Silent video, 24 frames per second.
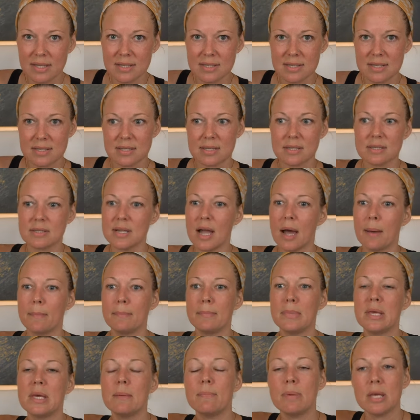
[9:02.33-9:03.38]
This is not
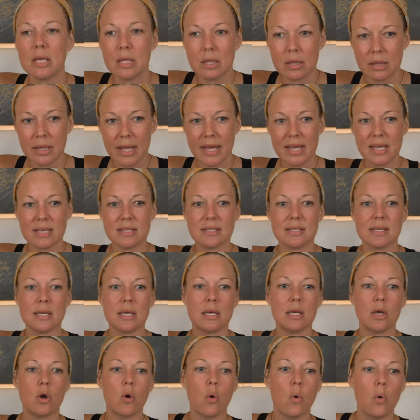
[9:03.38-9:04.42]
me being
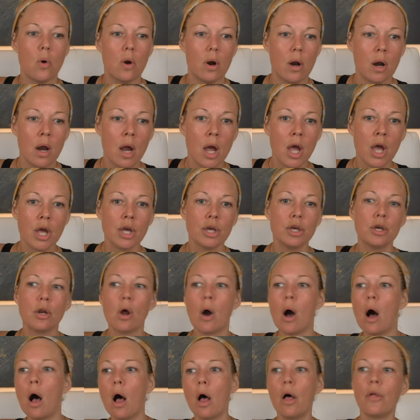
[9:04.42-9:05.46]
lazy or,
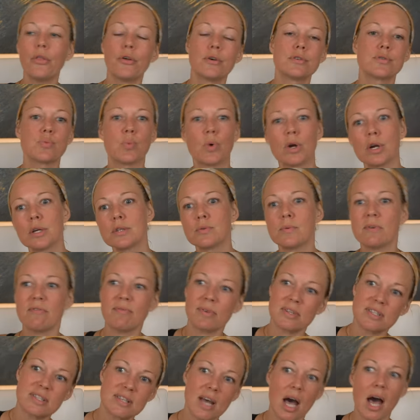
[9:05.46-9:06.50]
all those words we've
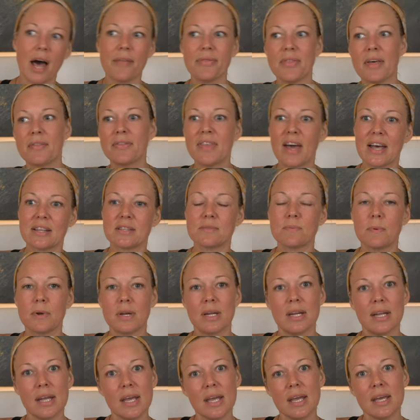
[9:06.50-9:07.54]
been taught that that's what
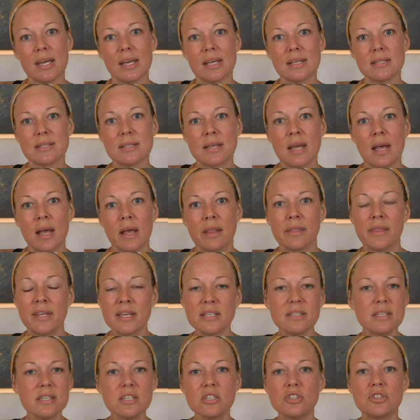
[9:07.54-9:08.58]
it is.
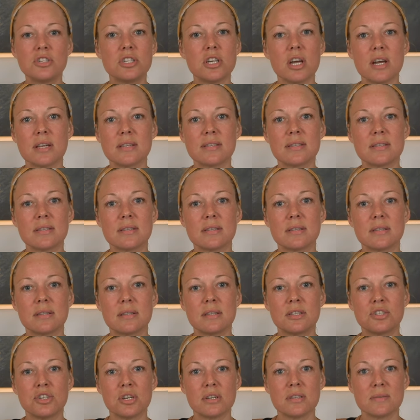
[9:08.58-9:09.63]
This is
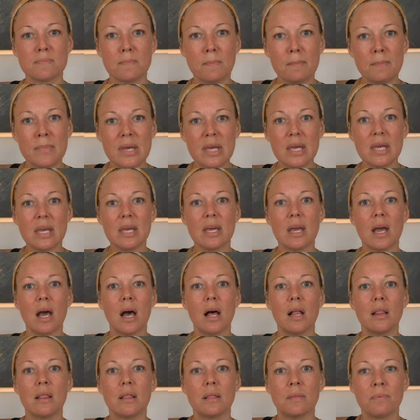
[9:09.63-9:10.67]
just me,
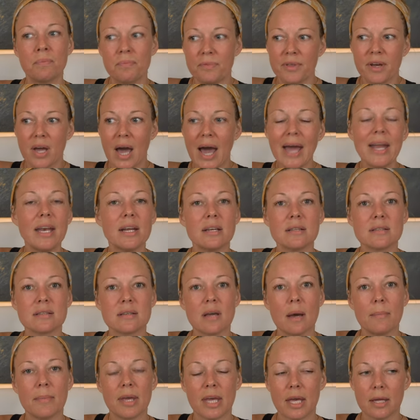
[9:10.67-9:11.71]
the guidance
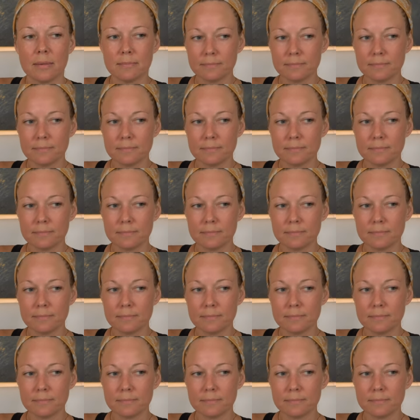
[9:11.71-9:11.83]
coming in.